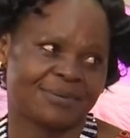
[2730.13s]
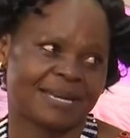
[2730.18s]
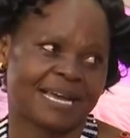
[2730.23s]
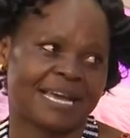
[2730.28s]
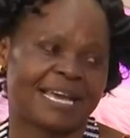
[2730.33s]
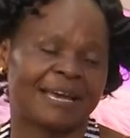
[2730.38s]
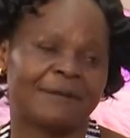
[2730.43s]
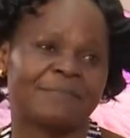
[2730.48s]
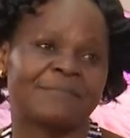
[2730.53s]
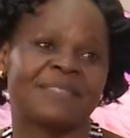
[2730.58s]

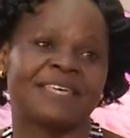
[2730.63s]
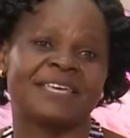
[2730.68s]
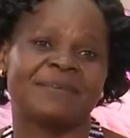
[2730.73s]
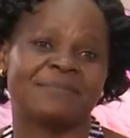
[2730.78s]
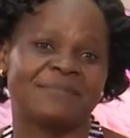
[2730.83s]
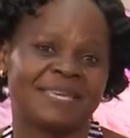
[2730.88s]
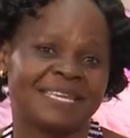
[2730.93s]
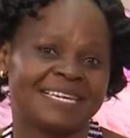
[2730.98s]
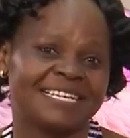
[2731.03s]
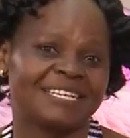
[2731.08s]
I am the
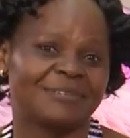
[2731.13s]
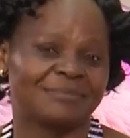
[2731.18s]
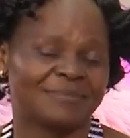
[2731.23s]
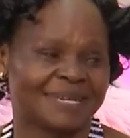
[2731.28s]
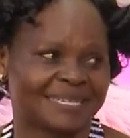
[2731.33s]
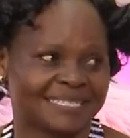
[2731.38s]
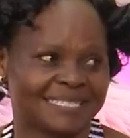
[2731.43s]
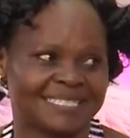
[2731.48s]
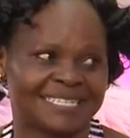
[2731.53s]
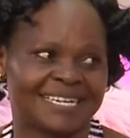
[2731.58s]
immediate
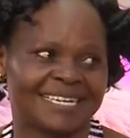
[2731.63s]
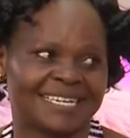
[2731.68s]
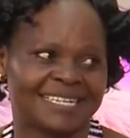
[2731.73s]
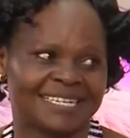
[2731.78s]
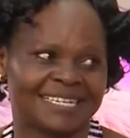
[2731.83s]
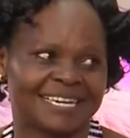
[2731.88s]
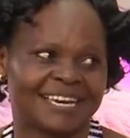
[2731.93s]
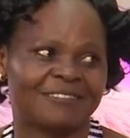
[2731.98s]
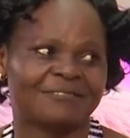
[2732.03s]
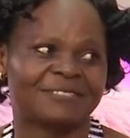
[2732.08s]
pastor
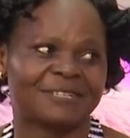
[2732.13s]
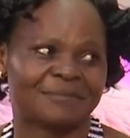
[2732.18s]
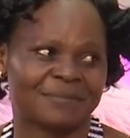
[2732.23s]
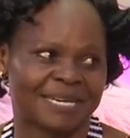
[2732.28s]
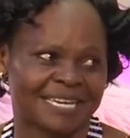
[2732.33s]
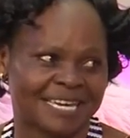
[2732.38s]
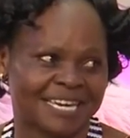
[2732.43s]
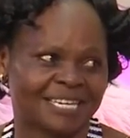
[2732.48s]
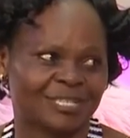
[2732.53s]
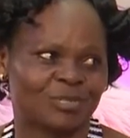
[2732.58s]
after
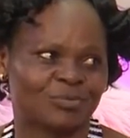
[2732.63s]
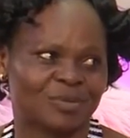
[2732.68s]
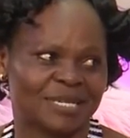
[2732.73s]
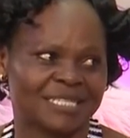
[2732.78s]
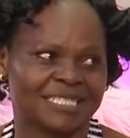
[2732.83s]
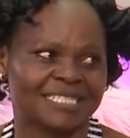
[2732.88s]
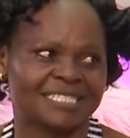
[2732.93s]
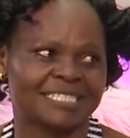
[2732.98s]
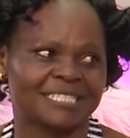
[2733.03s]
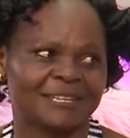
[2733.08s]
my
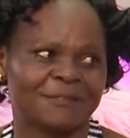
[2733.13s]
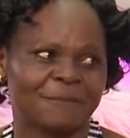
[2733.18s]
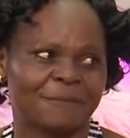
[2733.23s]
husband.